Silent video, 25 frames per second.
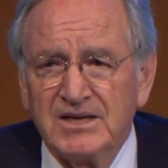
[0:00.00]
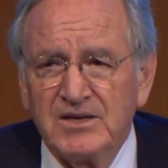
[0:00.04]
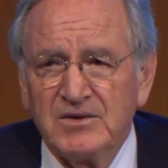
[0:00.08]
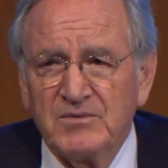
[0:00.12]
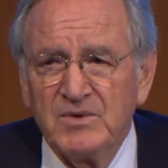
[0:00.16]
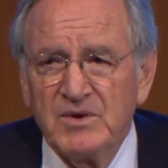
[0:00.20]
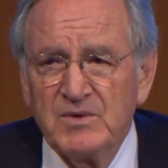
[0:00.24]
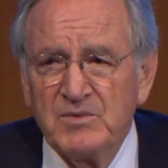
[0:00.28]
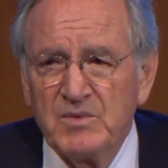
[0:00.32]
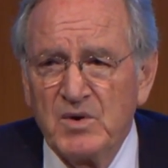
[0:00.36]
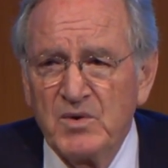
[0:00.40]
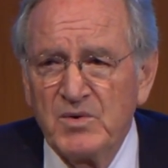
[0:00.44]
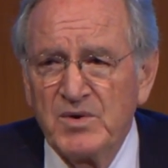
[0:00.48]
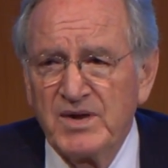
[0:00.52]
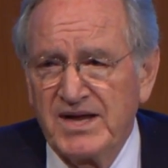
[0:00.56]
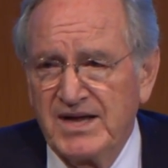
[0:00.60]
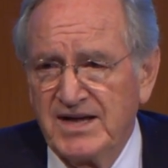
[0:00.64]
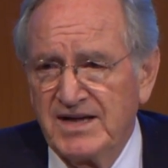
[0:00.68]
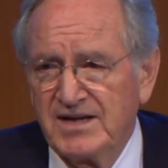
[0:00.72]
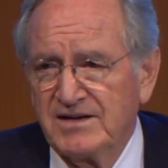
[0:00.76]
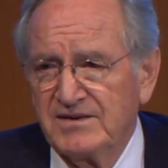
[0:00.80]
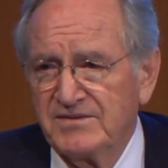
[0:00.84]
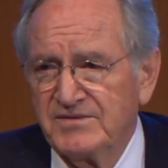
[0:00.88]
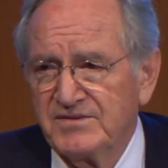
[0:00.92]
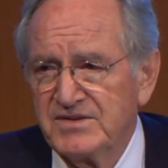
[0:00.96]
we won't
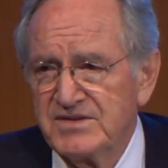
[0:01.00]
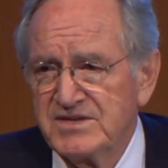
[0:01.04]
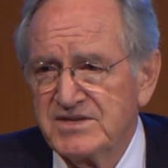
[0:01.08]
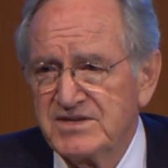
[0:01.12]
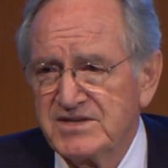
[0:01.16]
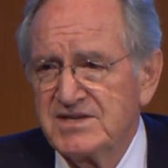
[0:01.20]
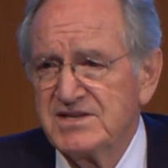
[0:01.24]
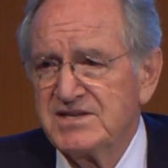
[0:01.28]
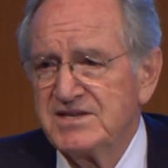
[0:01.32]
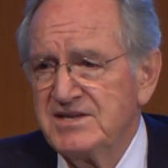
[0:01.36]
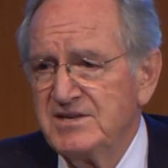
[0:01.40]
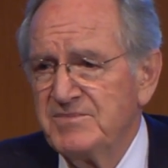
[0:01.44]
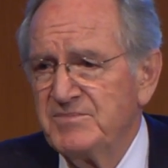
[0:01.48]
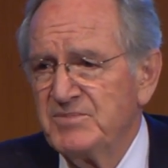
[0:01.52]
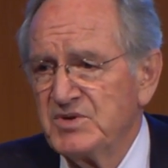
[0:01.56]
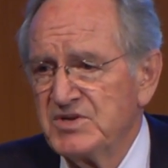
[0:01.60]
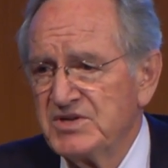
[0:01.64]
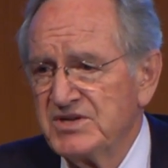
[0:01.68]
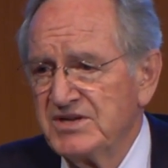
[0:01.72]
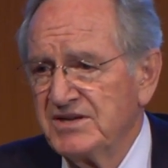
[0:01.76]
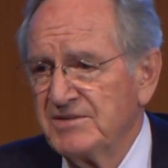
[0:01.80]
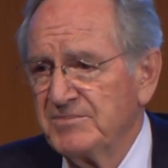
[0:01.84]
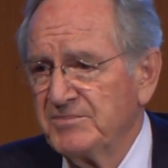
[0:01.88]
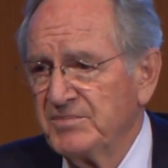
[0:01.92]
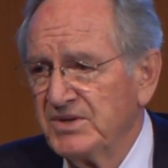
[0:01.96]
have
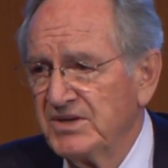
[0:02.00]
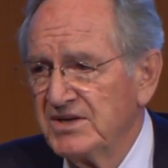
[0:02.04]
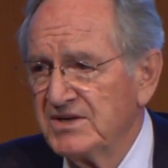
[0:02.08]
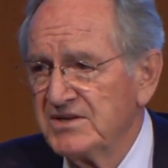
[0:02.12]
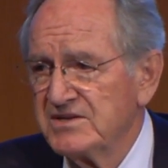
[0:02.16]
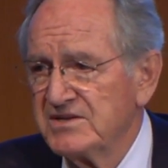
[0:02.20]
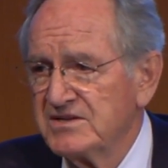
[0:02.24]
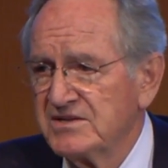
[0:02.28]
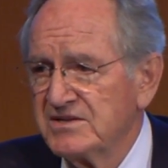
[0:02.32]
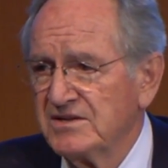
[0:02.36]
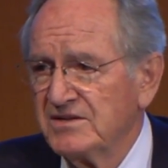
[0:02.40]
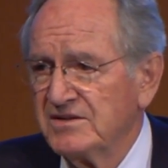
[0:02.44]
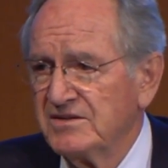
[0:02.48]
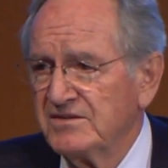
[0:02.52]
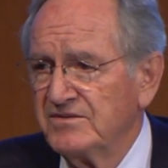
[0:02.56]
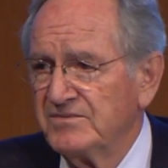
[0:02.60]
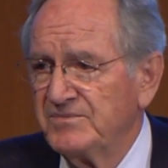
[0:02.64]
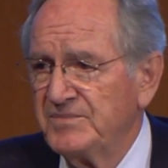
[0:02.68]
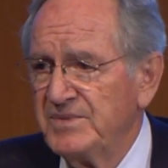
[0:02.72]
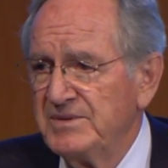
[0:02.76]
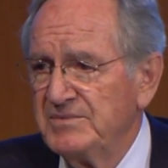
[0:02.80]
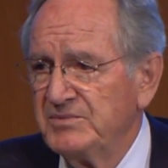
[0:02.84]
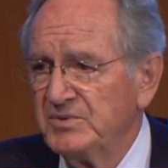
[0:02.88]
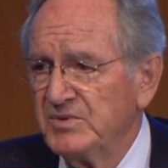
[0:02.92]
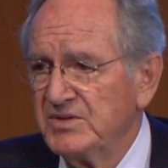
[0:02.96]
60% plus
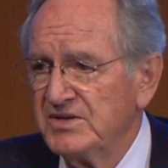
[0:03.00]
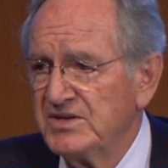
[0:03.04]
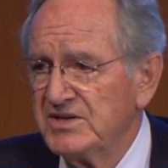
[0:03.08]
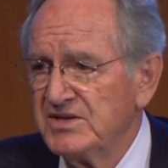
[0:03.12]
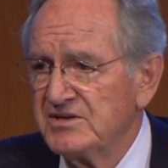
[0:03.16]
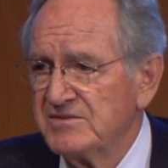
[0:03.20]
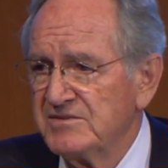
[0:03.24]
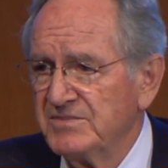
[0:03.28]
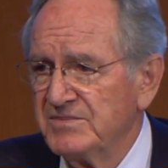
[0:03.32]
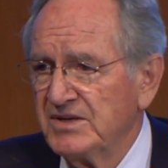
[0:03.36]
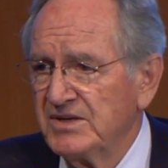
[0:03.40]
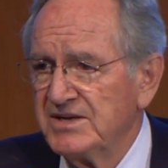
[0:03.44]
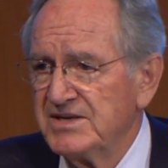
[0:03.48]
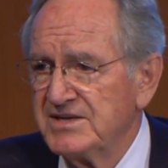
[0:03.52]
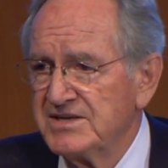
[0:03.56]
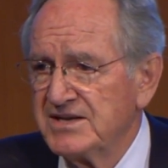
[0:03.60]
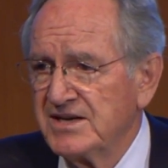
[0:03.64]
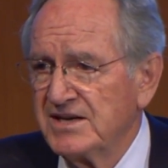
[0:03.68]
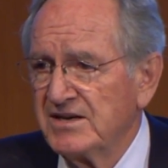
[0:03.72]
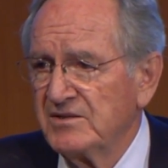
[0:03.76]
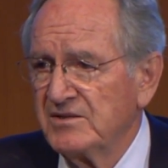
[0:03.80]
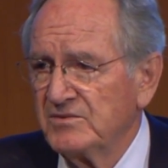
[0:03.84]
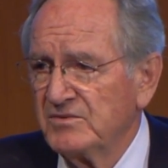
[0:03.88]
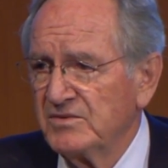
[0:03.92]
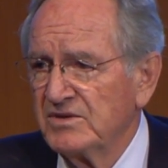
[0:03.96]
of people with disabilities
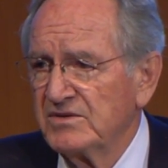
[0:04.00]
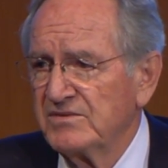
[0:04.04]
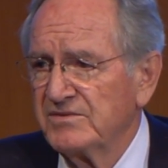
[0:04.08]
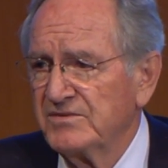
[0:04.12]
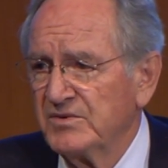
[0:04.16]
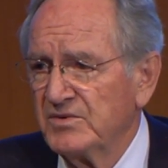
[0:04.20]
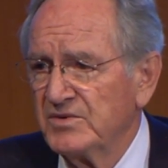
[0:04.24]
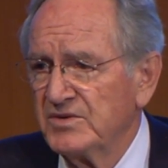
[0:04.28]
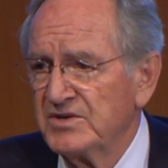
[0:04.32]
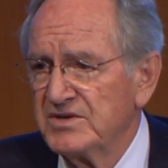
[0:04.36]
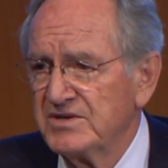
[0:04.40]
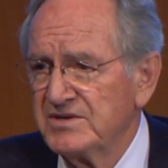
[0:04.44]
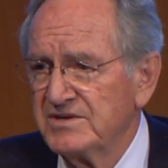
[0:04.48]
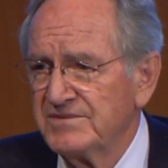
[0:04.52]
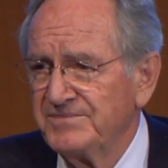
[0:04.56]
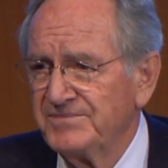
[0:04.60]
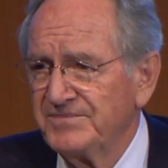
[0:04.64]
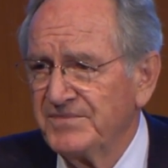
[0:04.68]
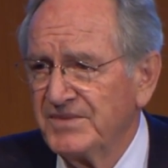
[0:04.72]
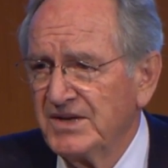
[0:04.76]
out of the workforce.